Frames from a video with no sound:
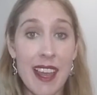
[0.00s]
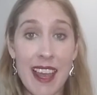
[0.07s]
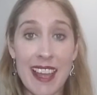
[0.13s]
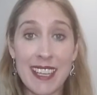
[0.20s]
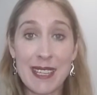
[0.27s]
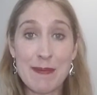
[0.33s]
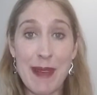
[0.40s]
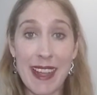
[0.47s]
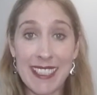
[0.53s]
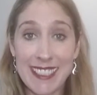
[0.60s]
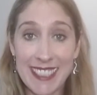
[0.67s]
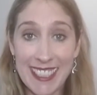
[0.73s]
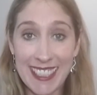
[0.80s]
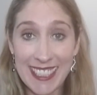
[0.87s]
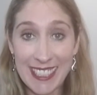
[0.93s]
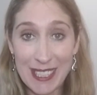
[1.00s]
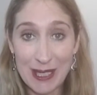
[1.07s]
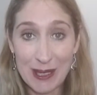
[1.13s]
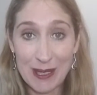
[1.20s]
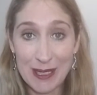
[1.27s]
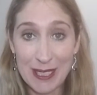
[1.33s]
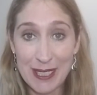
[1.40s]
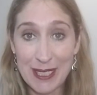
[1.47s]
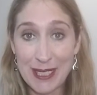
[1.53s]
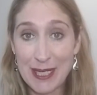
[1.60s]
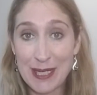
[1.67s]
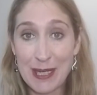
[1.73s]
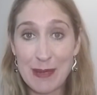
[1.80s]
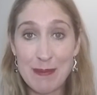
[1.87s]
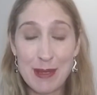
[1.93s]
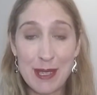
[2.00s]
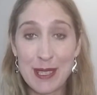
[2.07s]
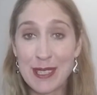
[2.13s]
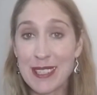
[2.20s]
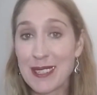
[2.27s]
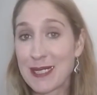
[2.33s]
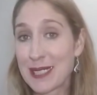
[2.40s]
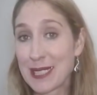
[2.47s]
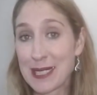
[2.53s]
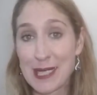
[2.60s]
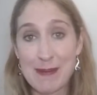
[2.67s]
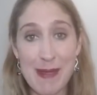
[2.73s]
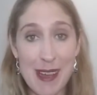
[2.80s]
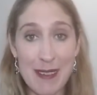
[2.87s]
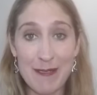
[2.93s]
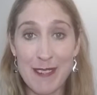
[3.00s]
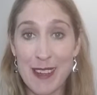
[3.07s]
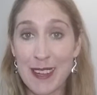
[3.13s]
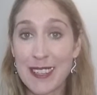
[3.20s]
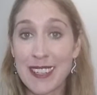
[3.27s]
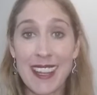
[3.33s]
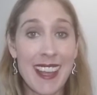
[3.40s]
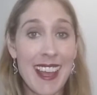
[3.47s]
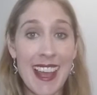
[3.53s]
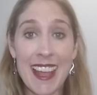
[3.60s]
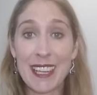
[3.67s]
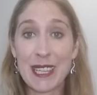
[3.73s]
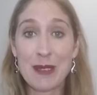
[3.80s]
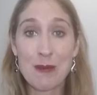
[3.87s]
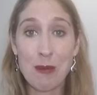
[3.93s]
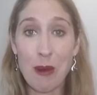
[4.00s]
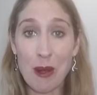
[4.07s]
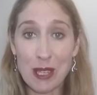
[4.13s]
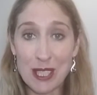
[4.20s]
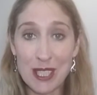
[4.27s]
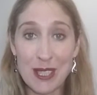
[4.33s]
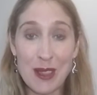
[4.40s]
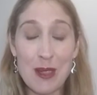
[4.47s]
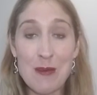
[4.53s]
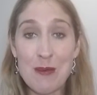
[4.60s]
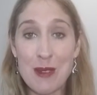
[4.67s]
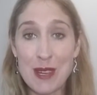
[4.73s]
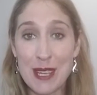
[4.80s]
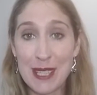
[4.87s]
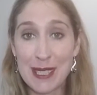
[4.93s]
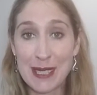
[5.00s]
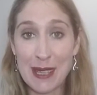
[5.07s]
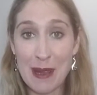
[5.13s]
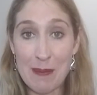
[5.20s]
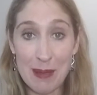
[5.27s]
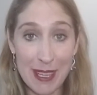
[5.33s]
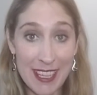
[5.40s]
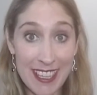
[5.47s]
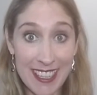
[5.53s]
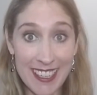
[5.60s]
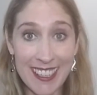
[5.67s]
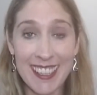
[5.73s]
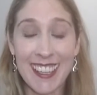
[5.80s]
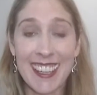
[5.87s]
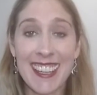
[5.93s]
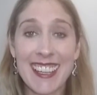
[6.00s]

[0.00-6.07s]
and you basically talk to your computer or your smartphone and you watch the words appear.